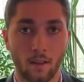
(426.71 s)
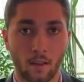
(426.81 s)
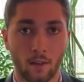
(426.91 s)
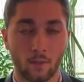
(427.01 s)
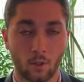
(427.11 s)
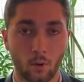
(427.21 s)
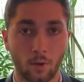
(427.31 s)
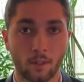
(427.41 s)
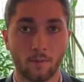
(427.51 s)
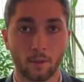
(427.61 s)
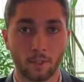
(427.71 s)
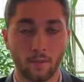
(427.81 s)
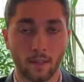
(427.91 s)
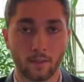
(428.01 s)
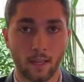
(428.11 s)
and recording the voltage
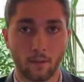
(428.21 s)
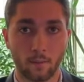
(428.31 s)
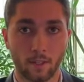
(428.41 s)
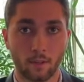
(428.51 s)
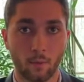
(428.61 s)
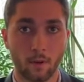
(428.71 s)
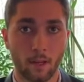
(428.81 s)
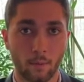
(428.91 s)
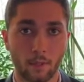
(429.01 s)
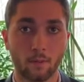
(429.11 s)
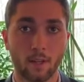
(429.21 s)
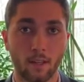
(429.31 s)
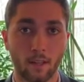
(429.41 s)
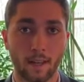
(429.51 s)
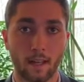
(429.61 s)
values outputted, we are able to
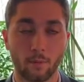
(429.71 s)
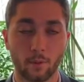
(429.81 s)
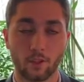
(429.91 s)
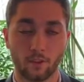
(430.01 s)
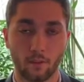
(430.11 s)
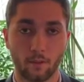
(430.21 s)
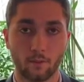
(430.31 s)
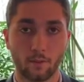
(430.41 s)
create a calibration curve.